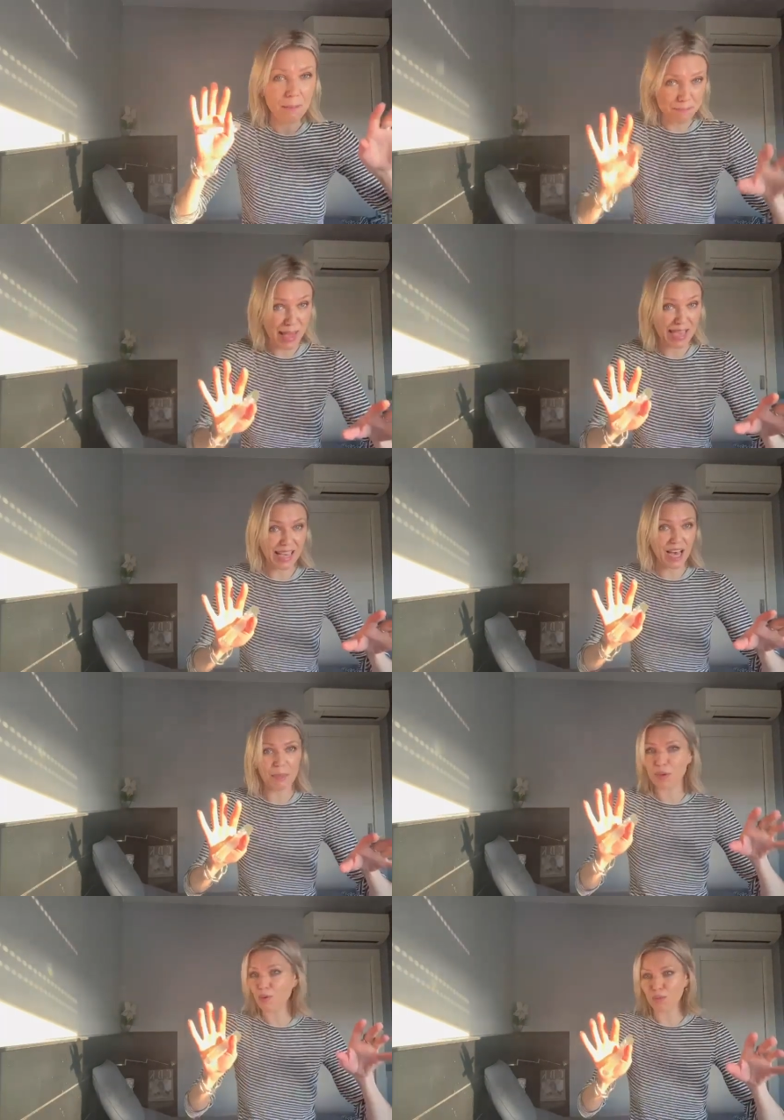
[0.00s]

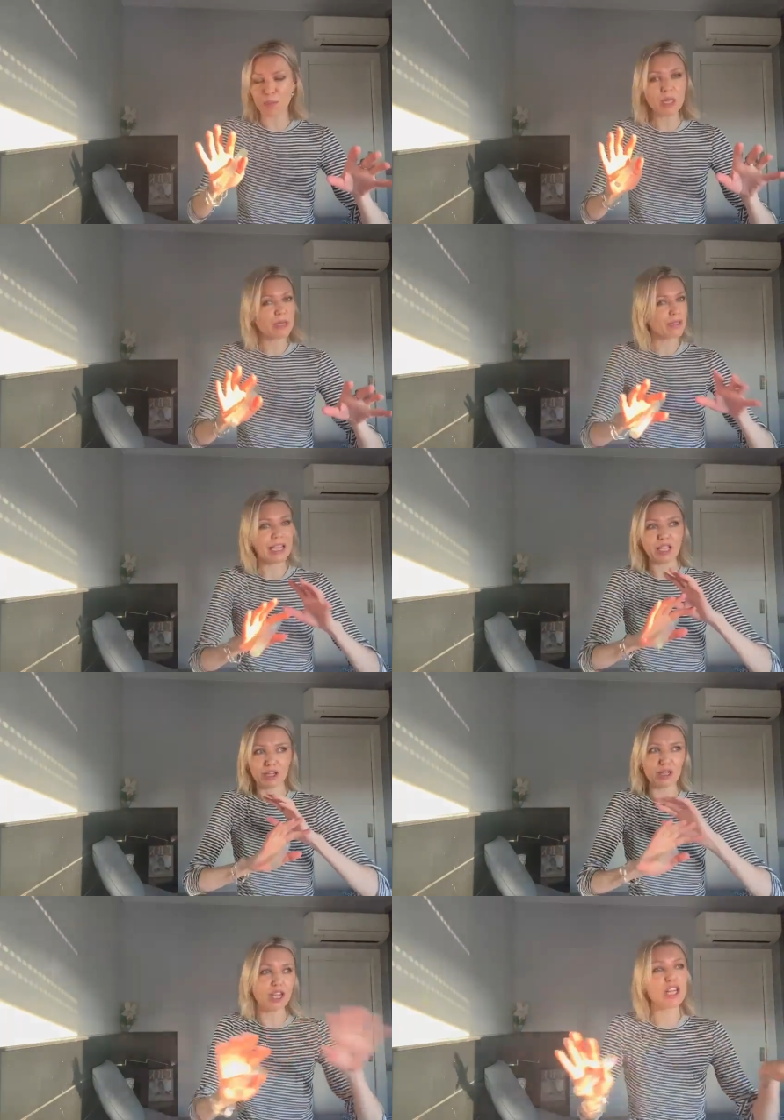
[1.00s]
makeup, you like
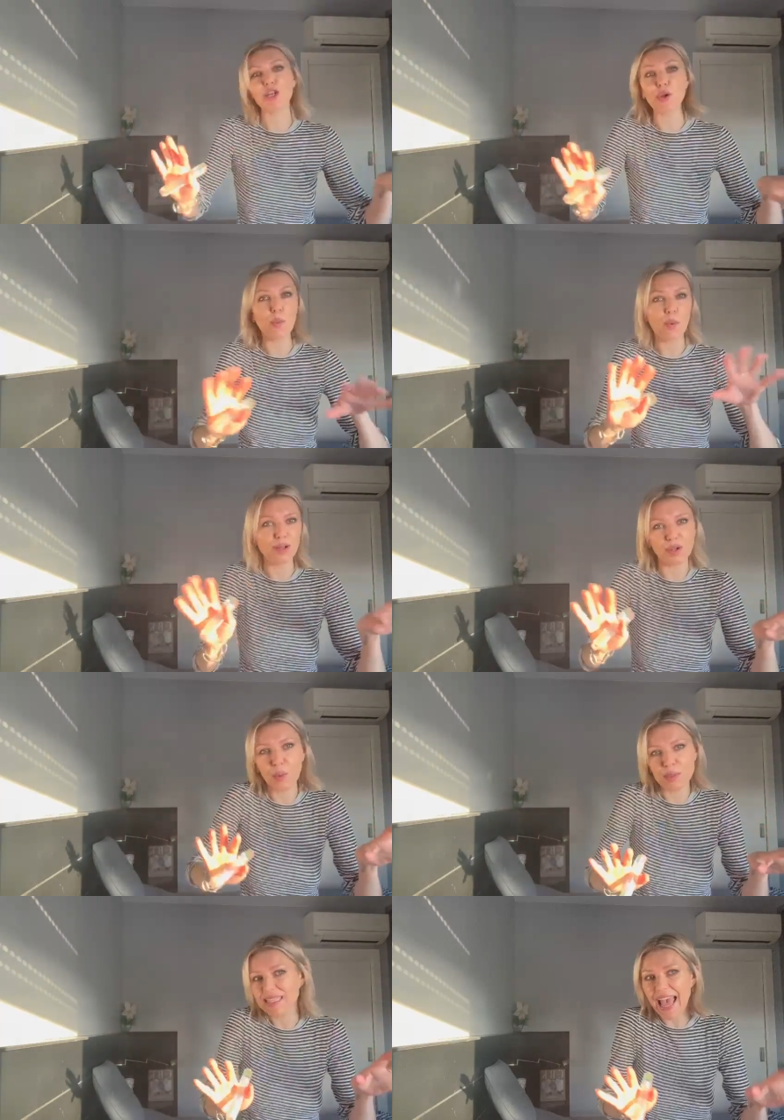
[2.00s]
literally you don't want
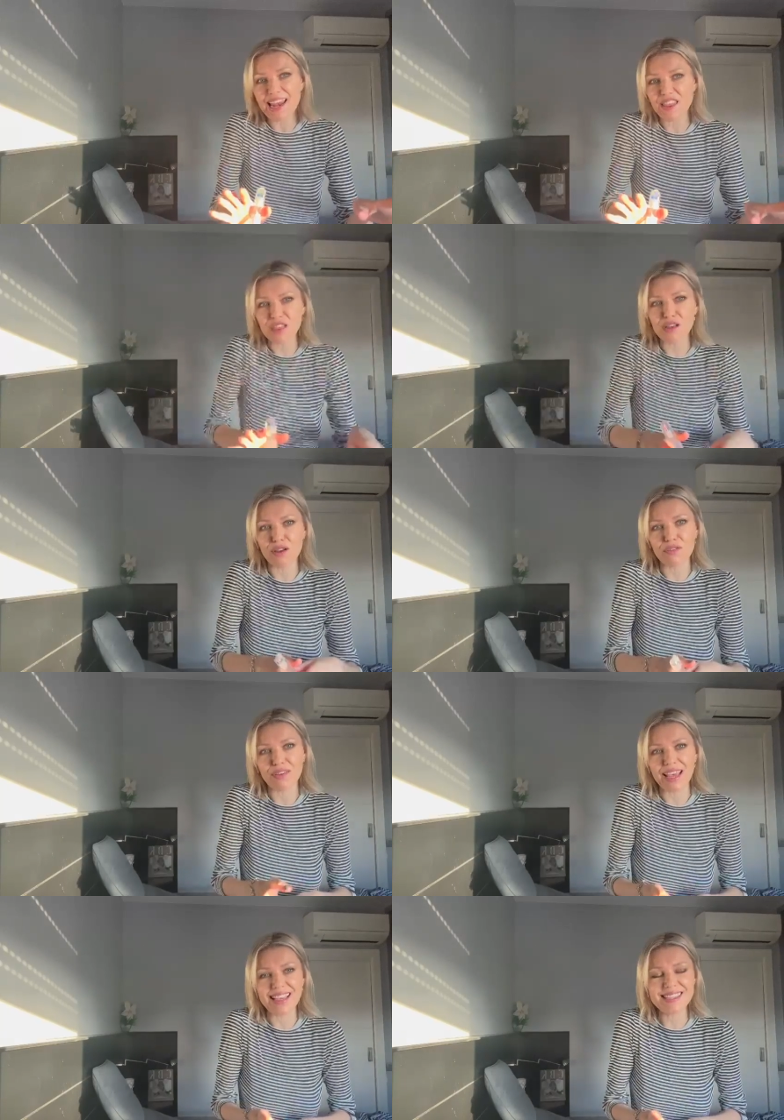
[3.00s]
almost anything on your
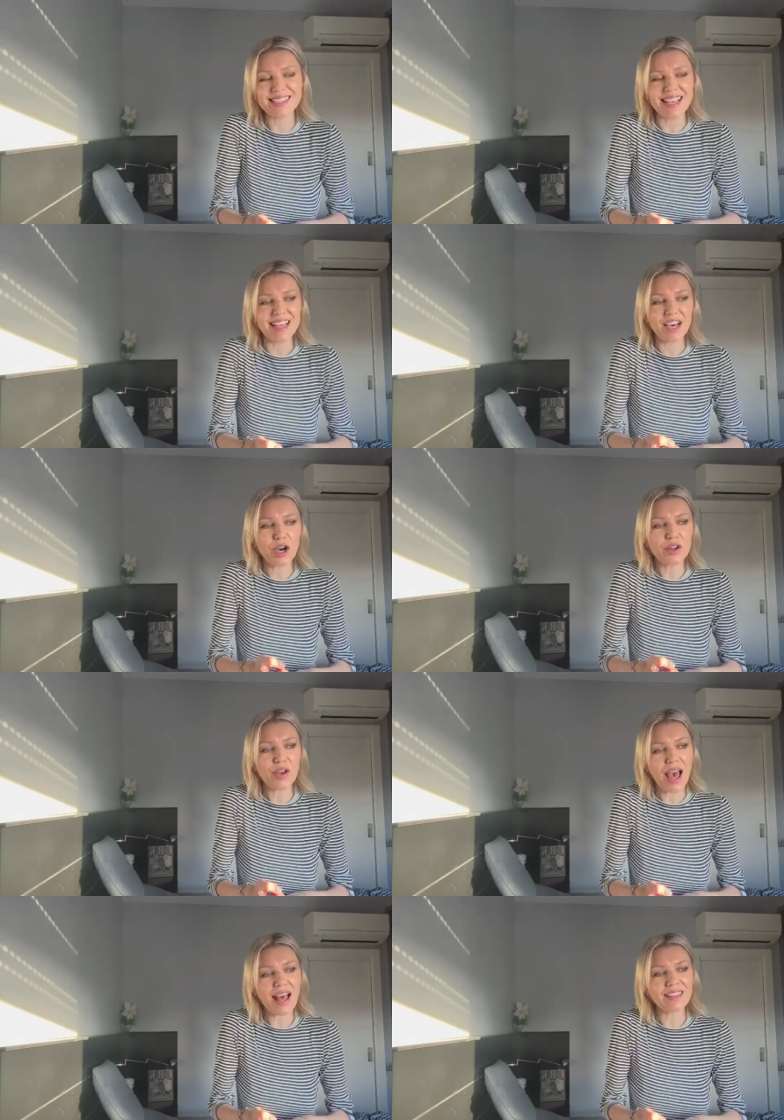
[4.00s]
face, on
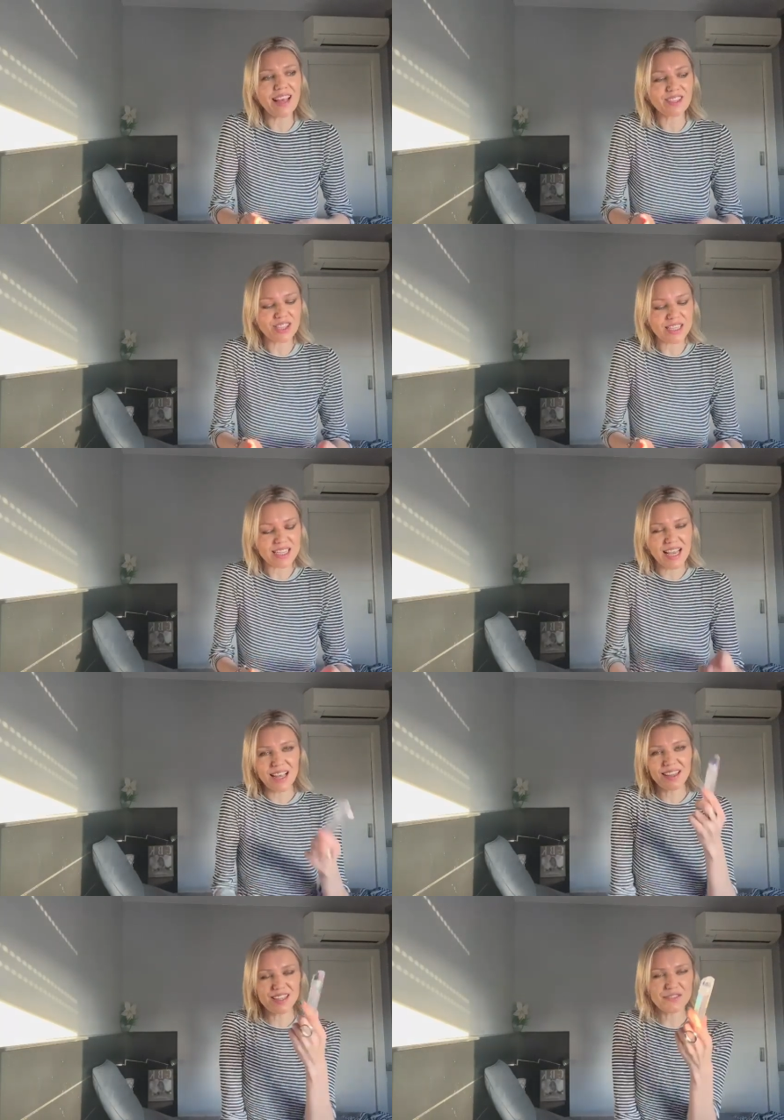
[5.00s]
your eyelashes,
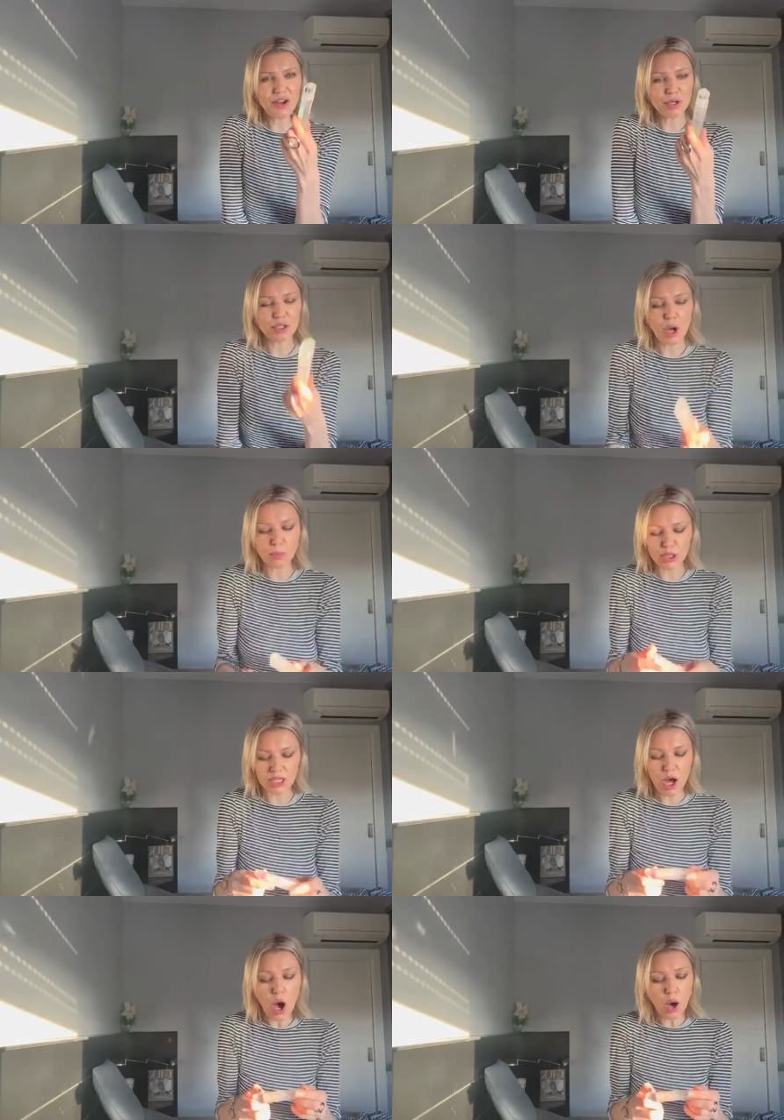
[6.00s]
this is a very good option.